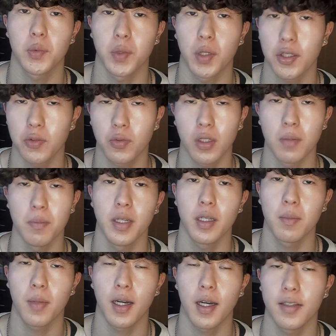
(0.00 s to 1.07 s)
we also want to
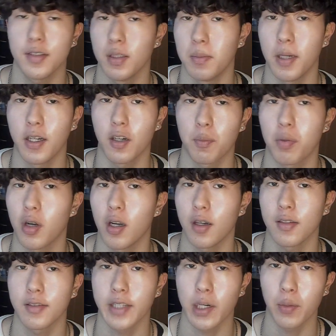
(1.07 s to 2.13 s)
minimize the amount of
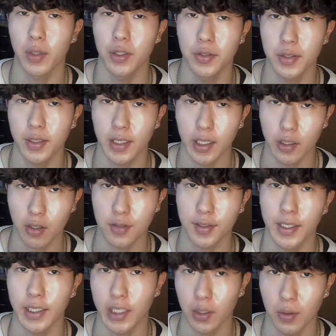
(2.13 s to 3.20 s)
products that we're using in our
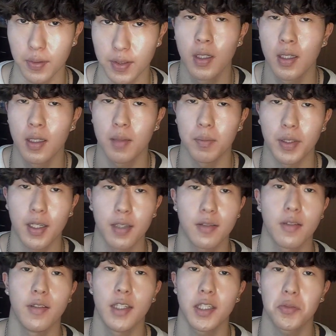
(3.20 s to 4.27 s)
skincare routine. Because
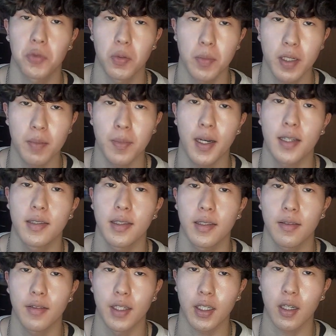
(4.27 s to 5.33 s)
of this, we're
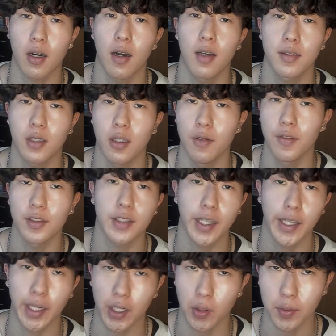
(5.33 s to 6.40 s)
minimizing the cost of the
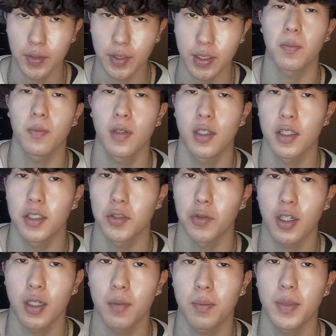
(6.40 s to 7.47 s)
skincare routine. So we're
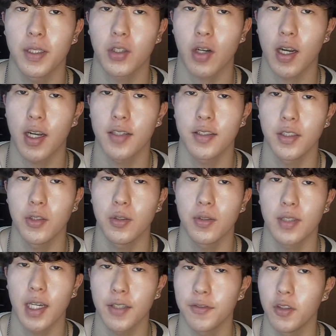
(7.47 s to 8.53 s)
going to be trying to use
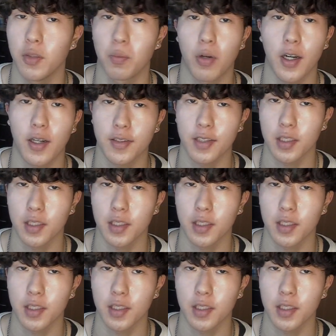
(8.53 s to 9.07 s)
as few products as